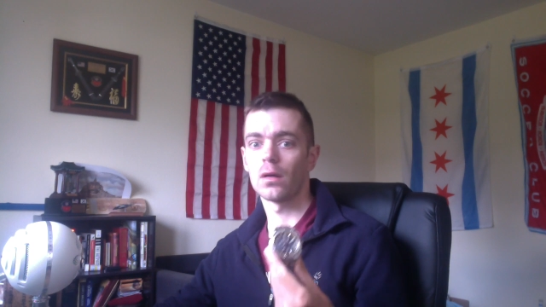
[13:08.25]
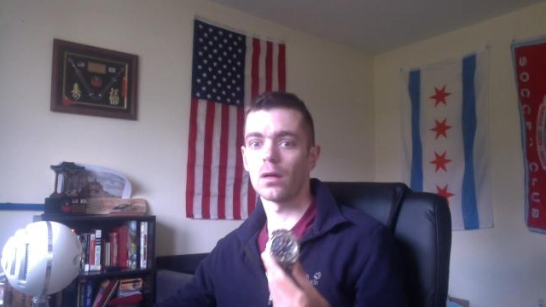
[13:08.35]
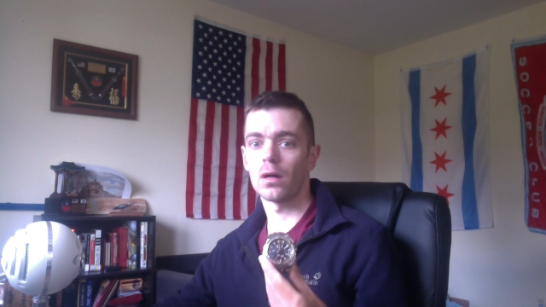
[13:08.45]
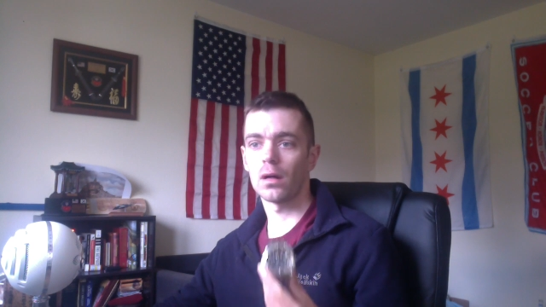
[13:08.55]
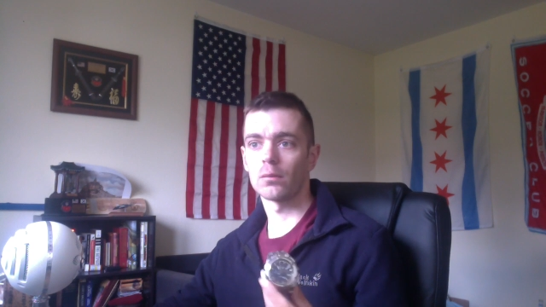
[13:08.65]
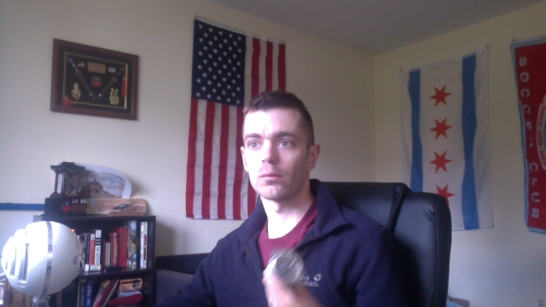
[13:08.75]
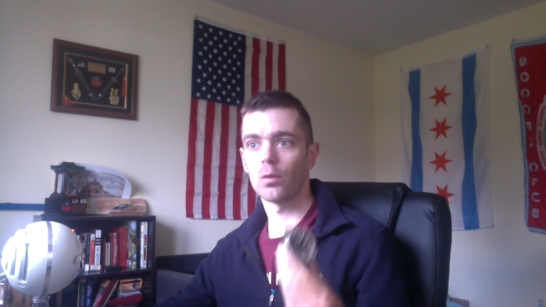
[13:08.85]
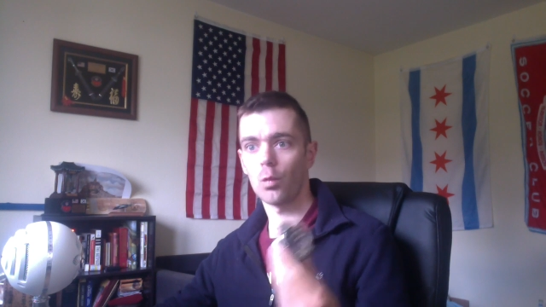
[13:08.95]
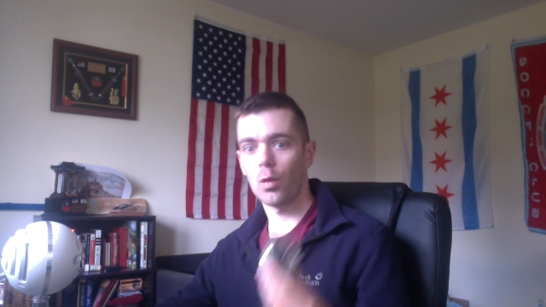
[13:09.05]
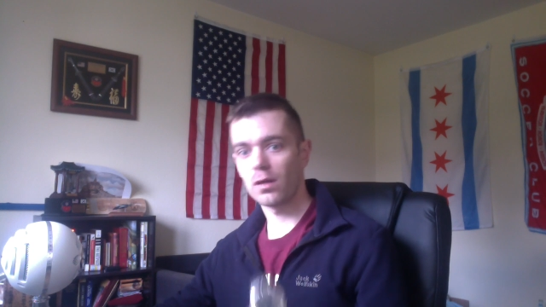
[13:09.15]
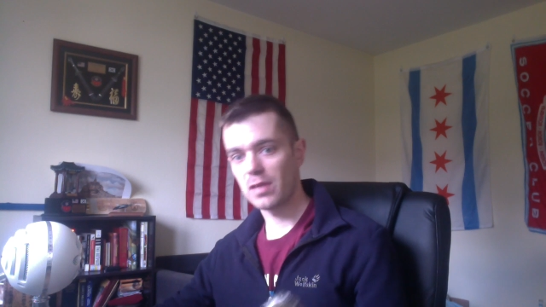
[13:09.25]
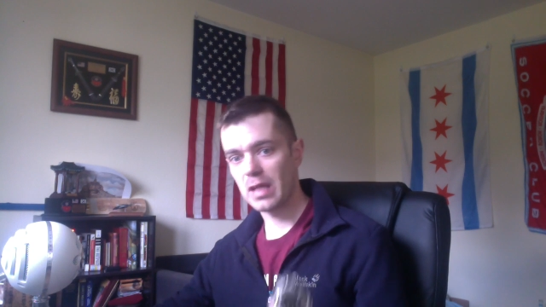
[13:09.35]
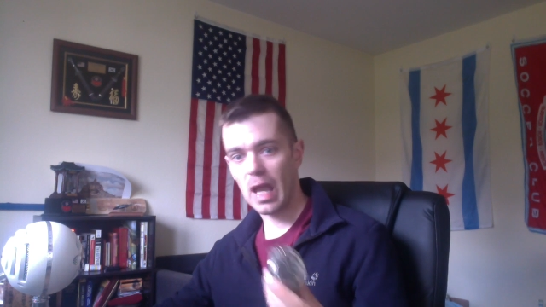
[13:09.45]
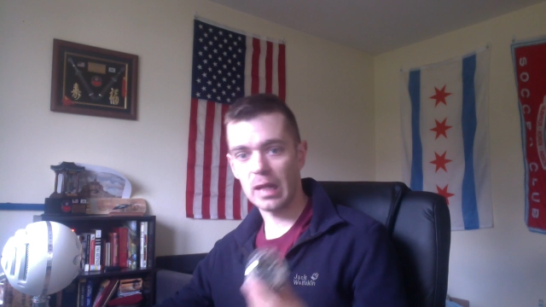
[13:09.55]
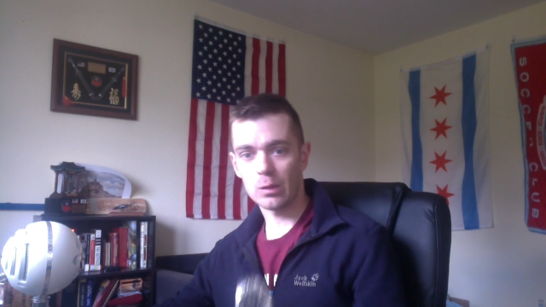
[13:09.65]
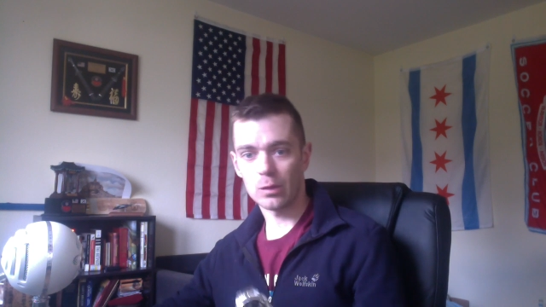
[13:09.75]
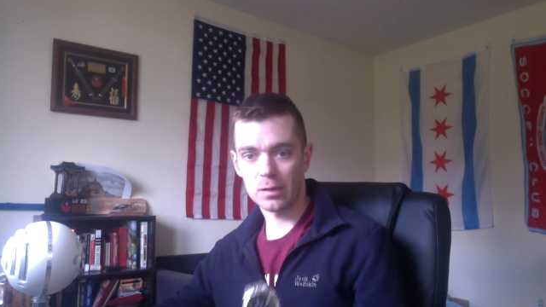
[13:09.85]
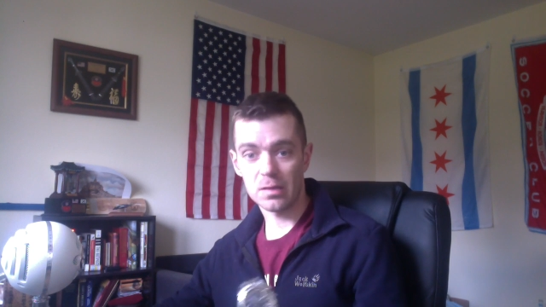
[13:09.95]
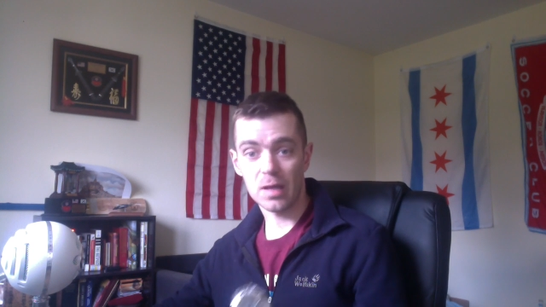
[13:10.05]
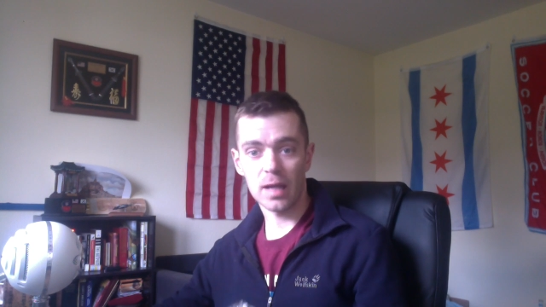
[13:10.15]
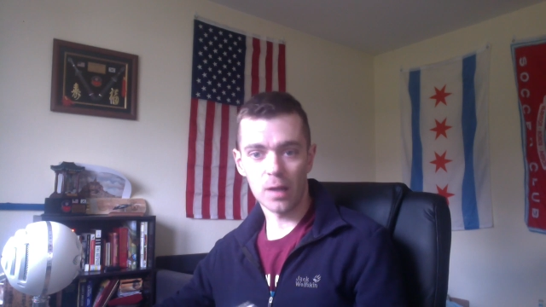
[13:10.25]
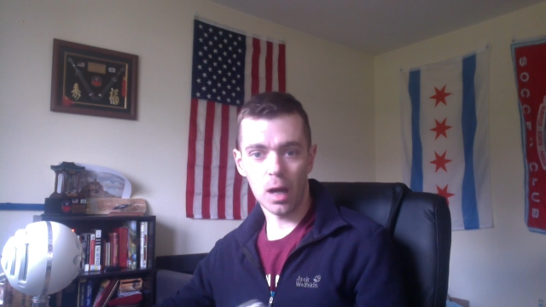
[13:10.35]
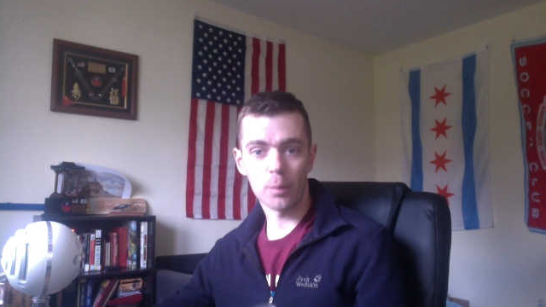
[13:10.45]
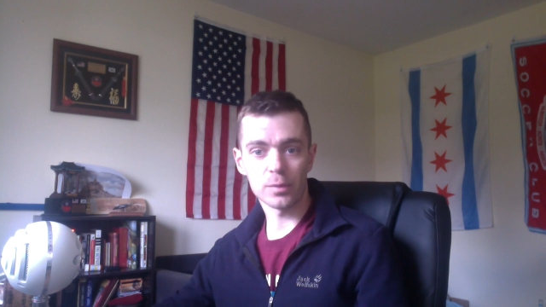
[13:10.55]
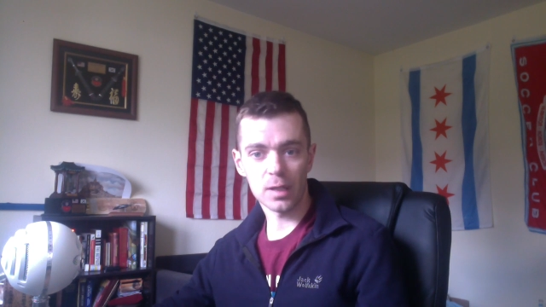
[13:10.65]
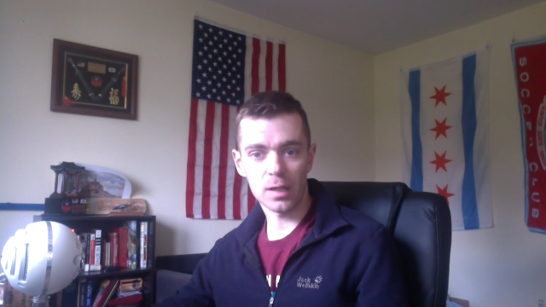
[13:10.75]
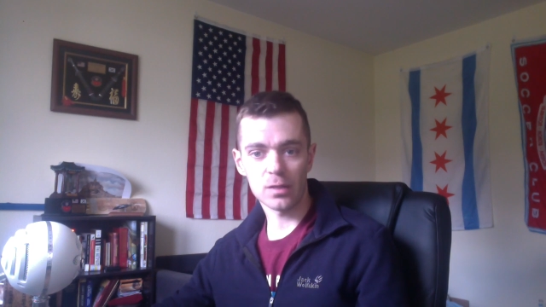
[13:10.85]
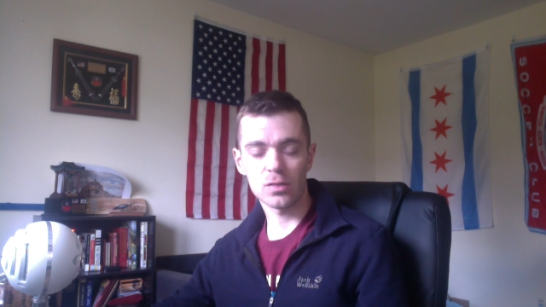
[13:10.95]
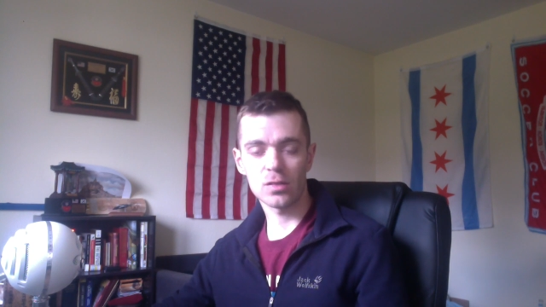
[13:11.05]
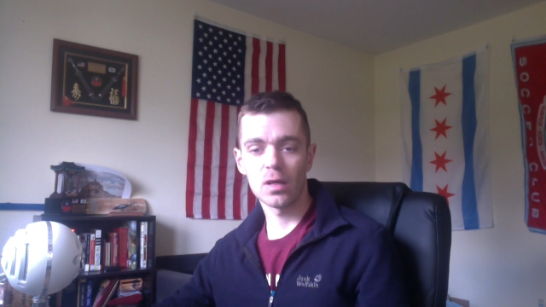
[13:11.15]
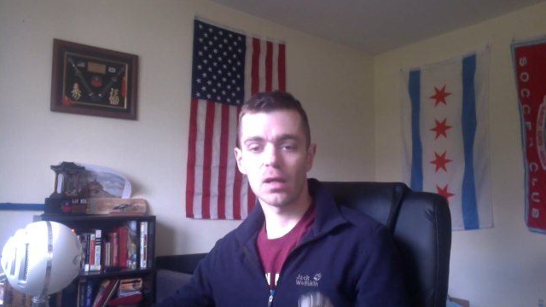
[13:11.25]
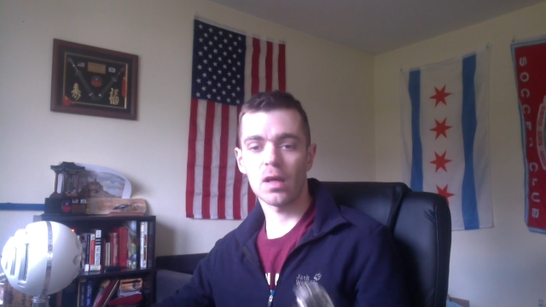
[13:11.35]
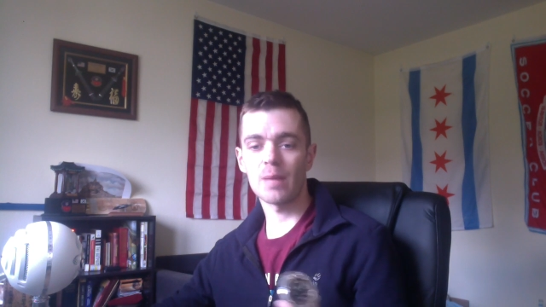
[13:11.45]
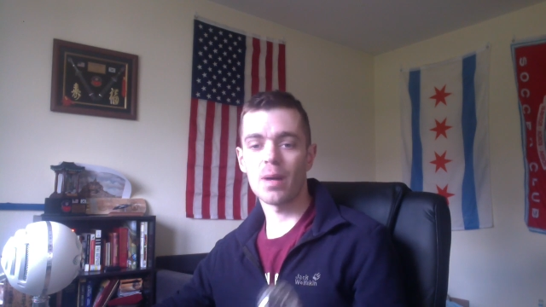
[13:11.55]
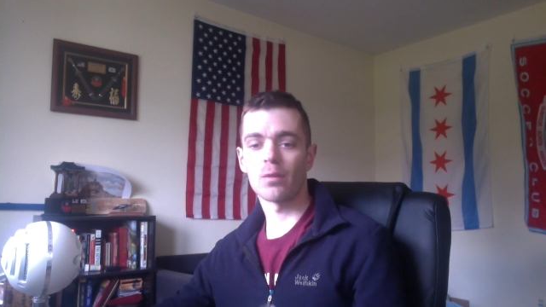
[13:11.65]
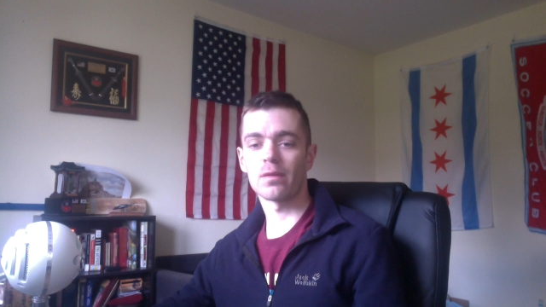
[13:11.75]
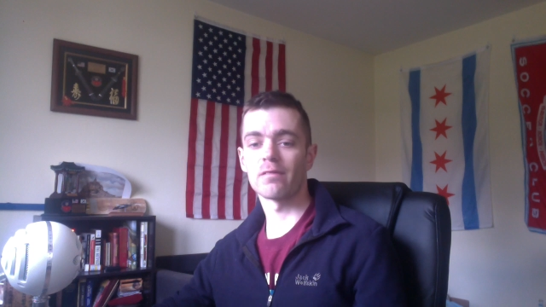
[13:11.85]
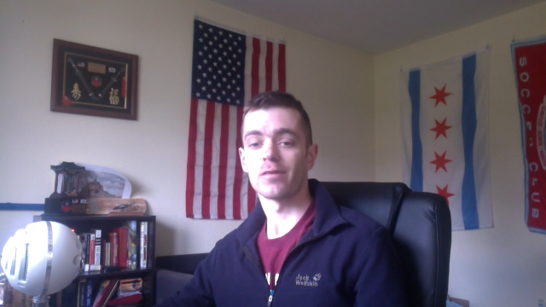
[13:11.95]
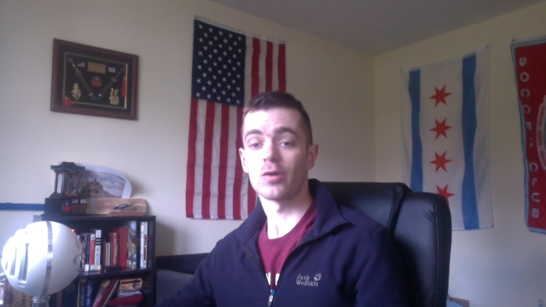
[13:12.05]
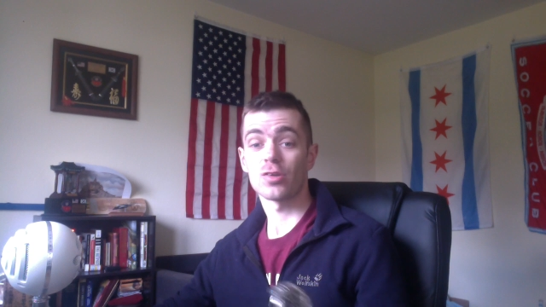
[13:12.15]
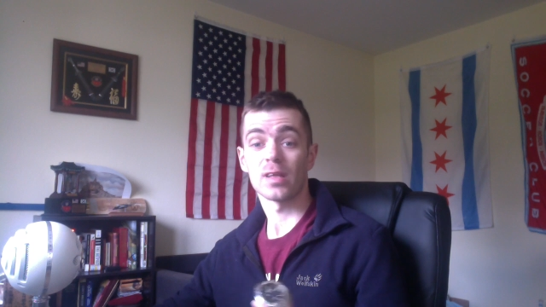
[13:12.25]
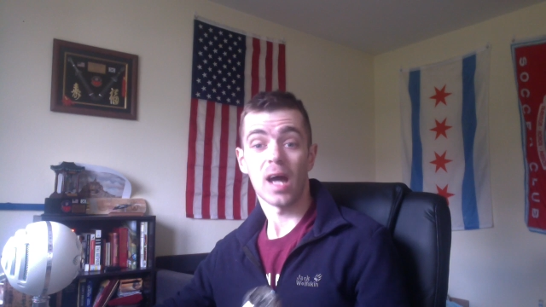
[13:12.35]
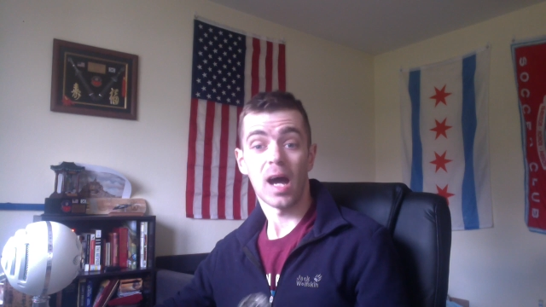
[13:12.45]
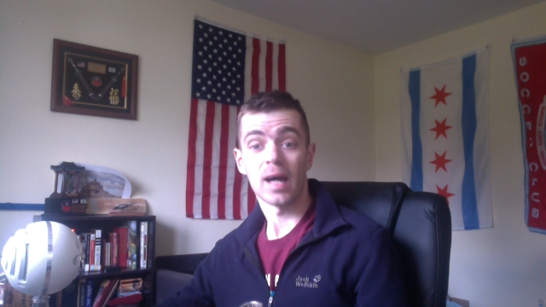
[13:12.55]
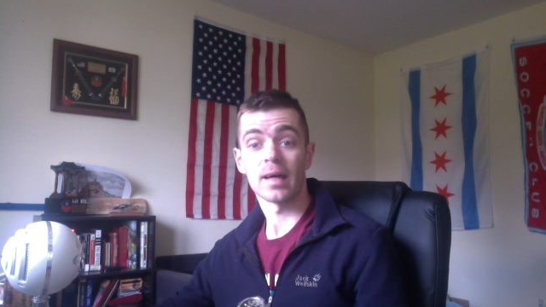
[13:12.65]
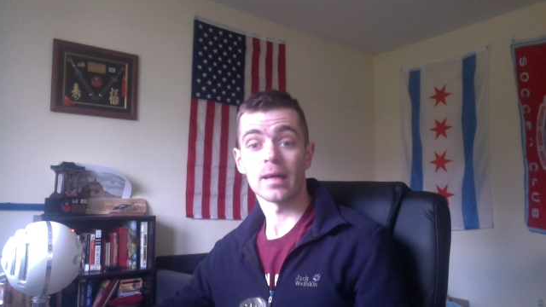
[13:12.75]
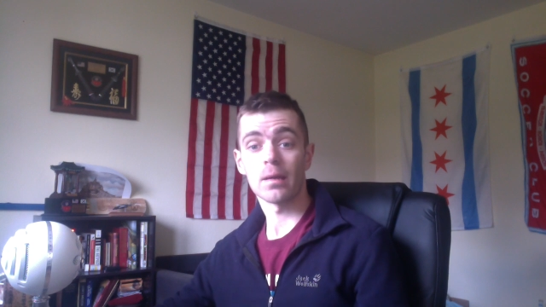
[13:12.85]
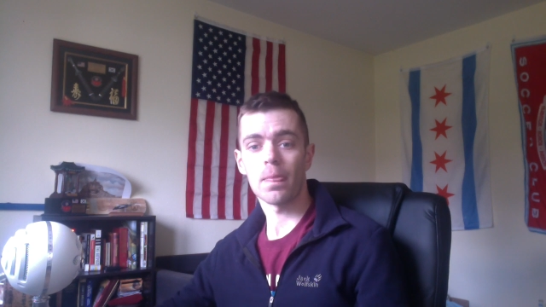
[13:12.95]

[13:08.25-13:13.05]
one of the annual design updates came out with a version that I,